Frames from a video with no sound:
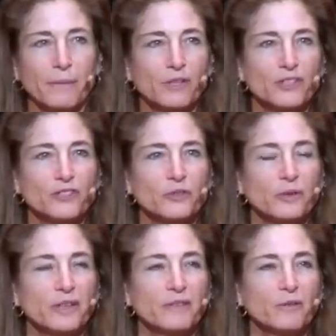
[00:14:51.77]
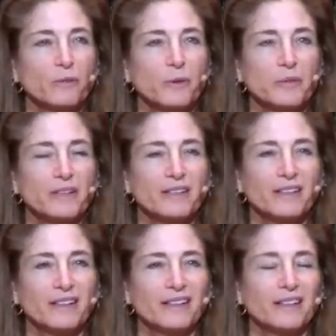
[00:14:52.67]
One story of a
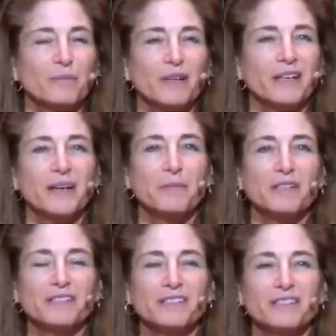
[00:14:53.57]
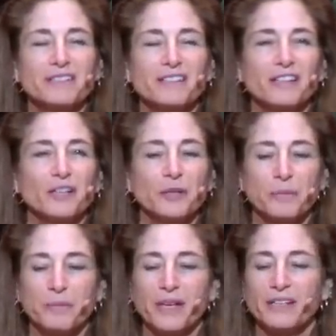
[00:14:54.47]
woman in Miami, she's sitting on
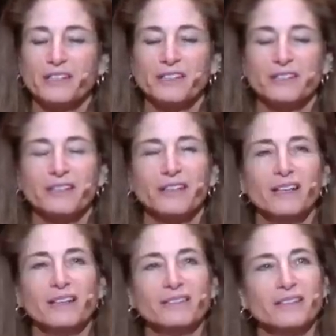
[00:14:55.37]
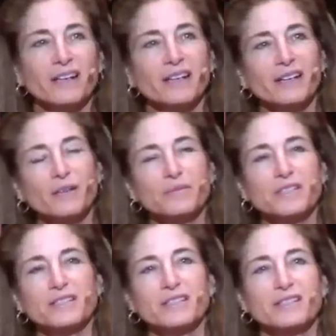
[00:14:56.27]
a bench and this guy comes
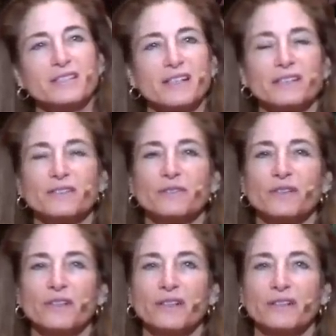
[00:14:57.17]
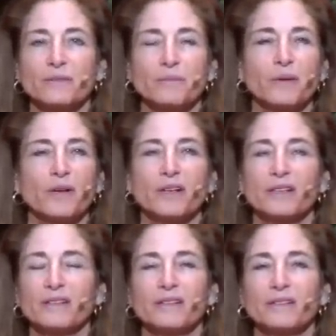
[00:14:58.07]
and sits next to her, par
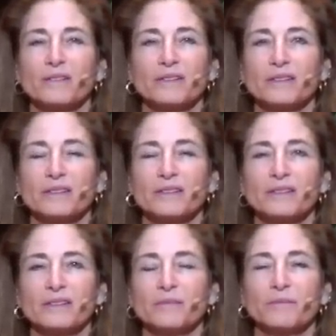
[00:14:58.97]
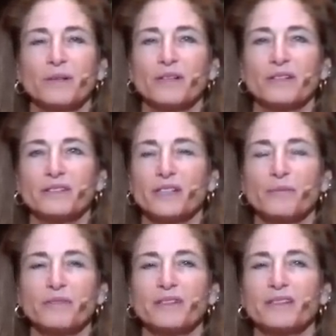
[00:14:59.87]
there, it's at a park or
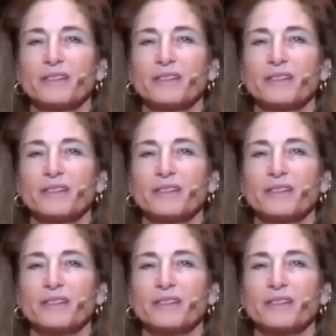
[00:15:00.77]
something,